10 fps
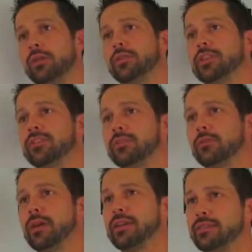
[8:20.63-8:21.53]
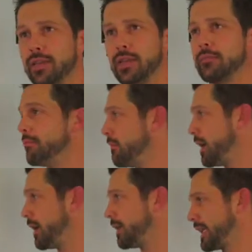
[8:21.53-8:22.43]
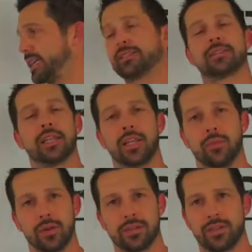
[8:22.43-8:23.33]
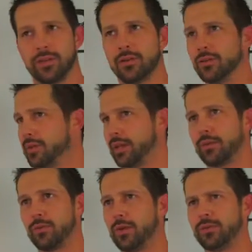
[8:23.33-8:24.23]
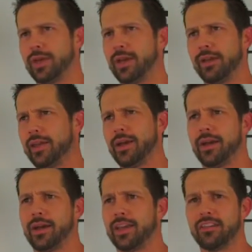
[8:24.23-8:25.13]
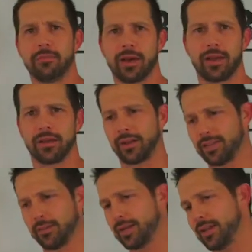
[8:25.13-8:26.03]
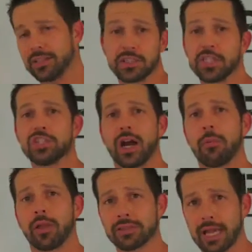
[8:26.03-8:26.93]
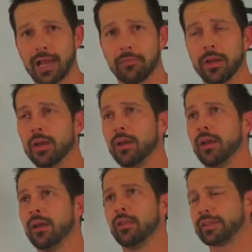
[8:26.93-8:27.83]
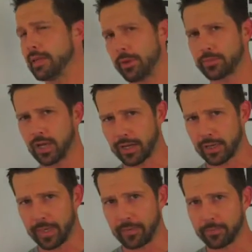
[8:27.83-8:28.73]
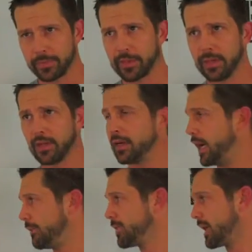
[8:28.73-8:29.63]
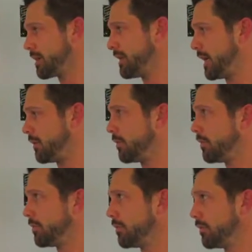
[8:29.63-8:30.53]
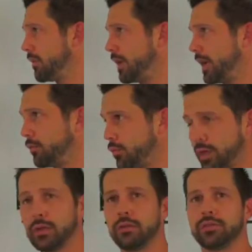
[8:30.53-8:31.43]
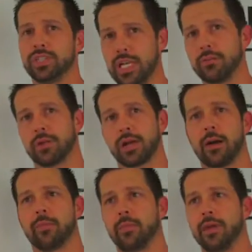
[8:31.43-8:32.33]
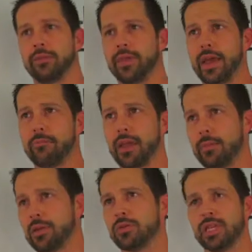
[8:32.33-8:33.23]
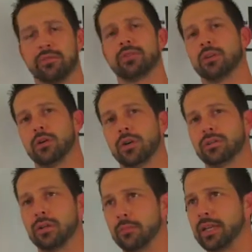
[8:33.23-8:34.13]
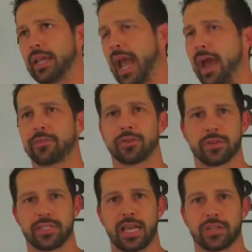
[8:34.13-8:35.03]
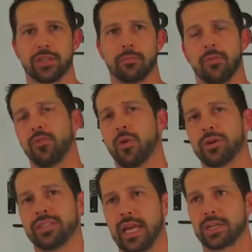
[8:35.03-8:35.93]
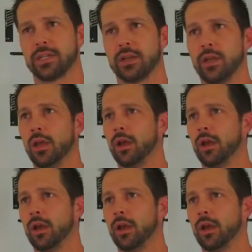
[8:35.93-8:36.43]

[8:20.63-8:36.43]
this may seem like a silly one to you, like, okay, yeah, I tell my clients good job all the time. That's not what I'm talking about. I'm talking about a real genuine compliment that maybe you give to somebody after a session, before a session,